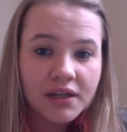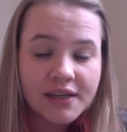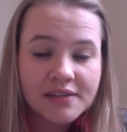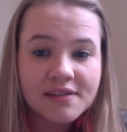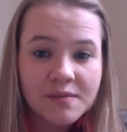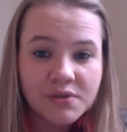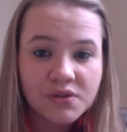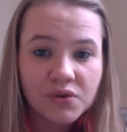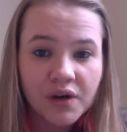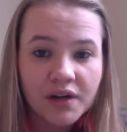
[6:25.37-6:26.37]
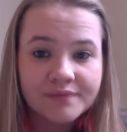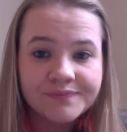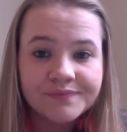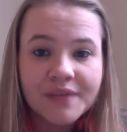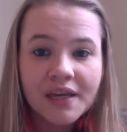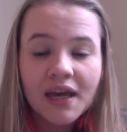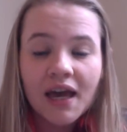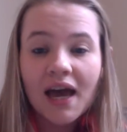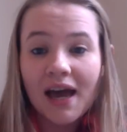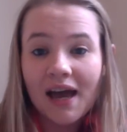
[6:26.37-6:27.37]
His name is Thor.
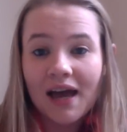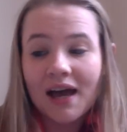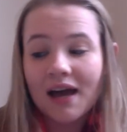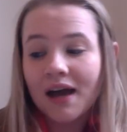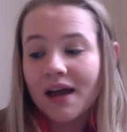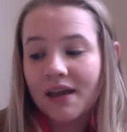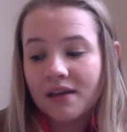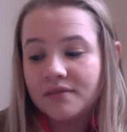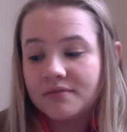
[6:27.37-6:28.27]
I